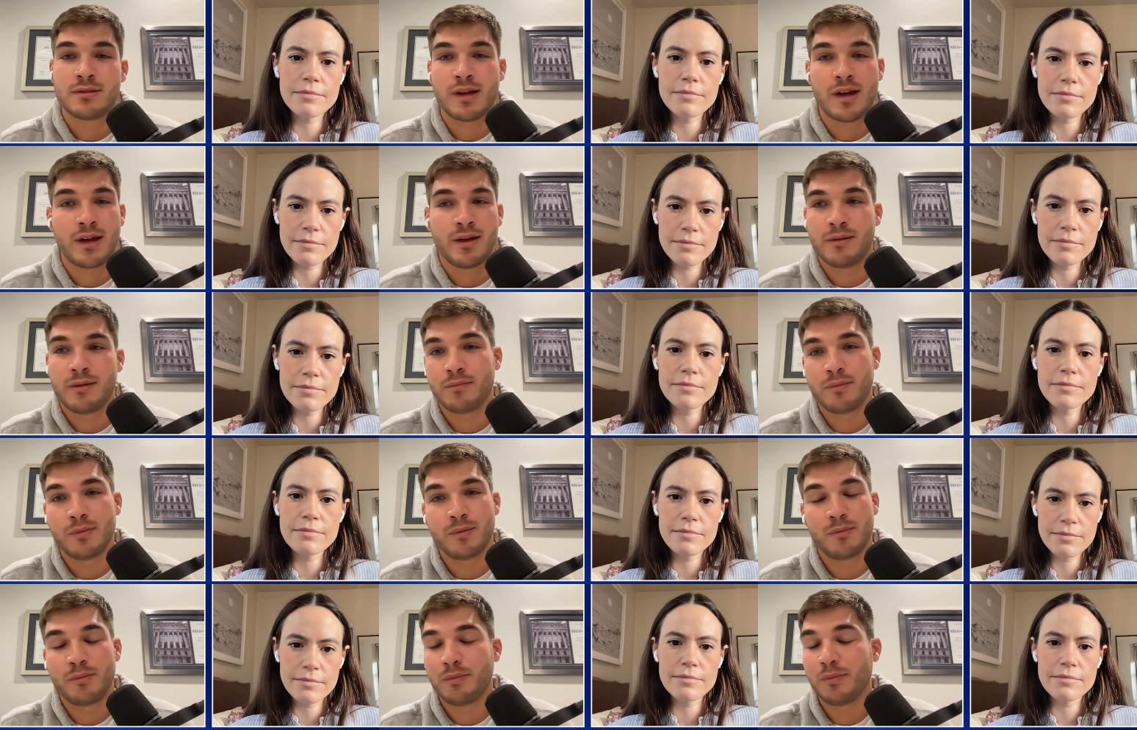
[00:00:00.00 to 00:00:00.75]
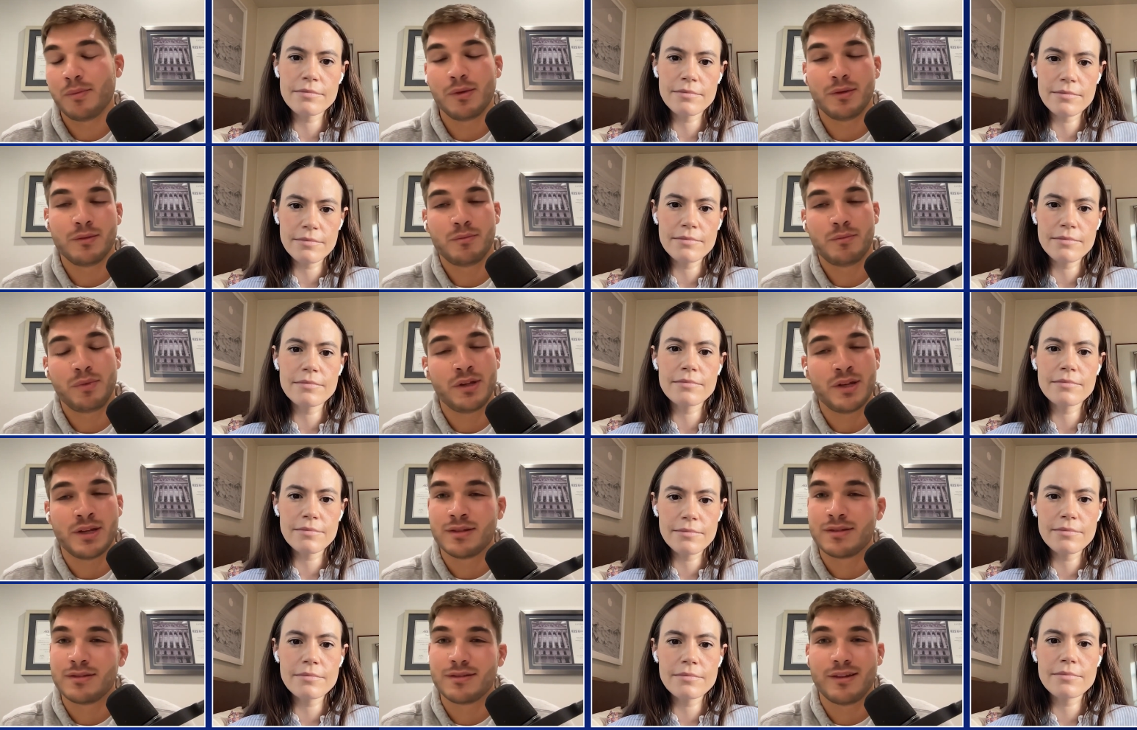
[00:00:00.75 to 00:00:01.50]
Speaker 1: I
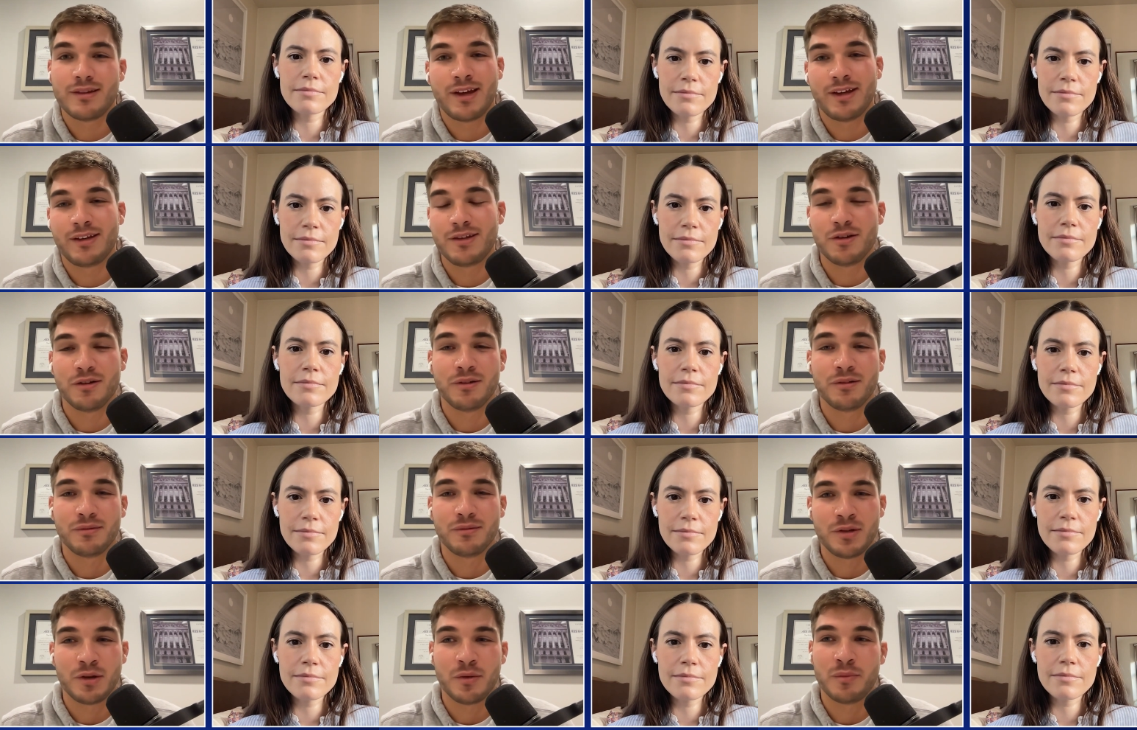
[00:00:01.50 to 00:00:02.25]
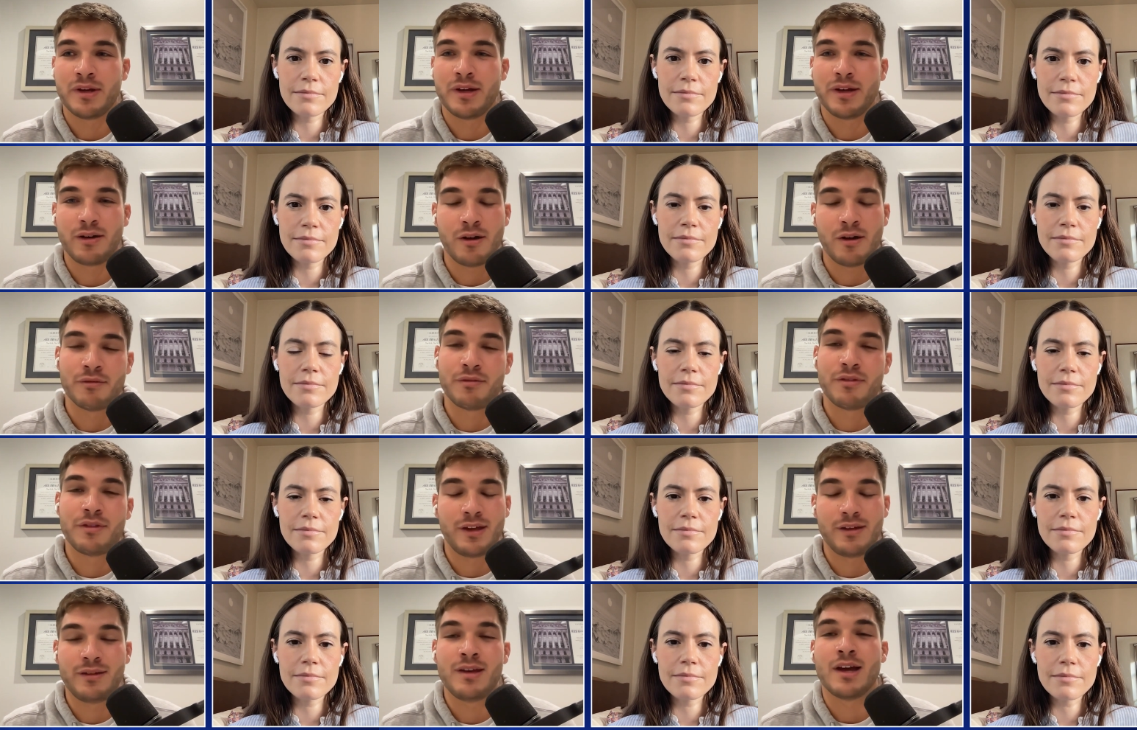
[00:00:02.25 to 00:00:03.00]
please like you'll you'll be like oh th-
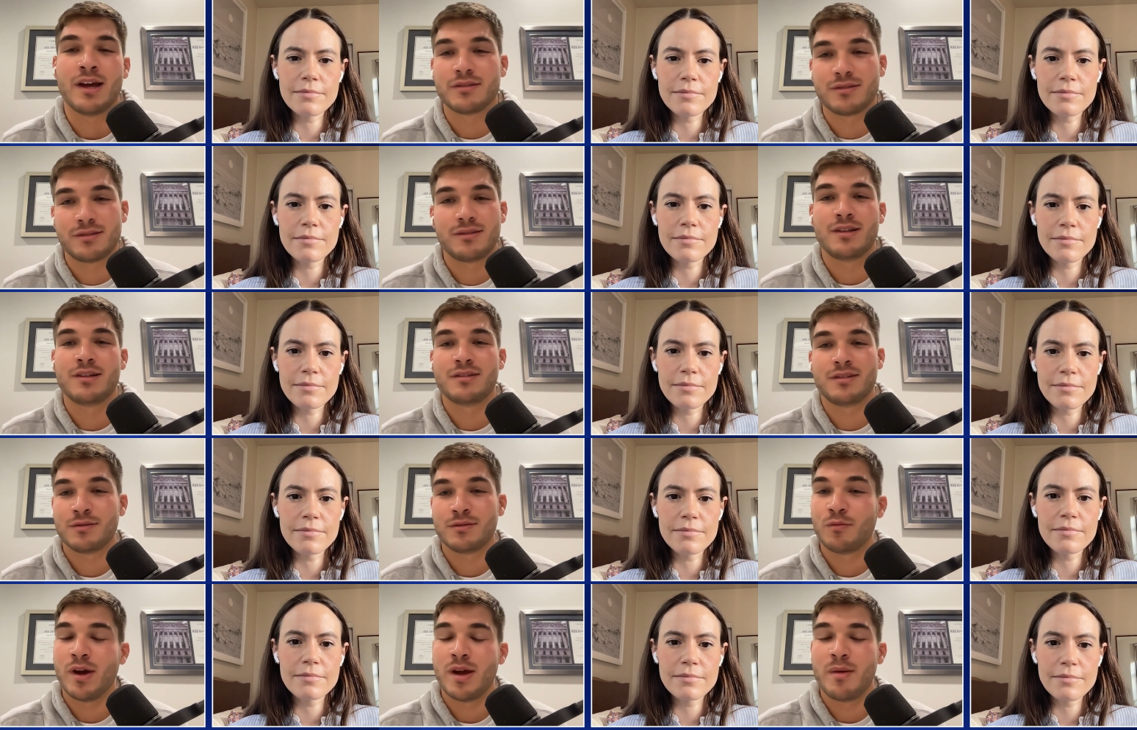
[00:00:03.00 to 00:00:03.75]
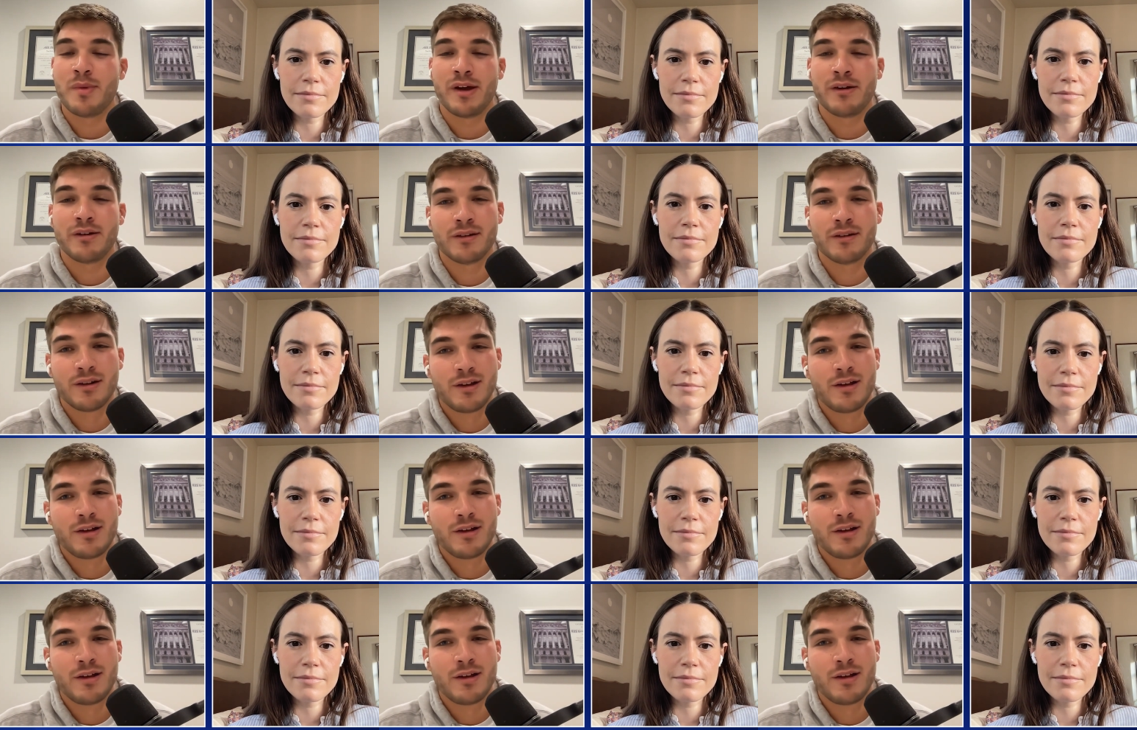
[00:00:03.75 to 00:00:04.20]
yes this is way better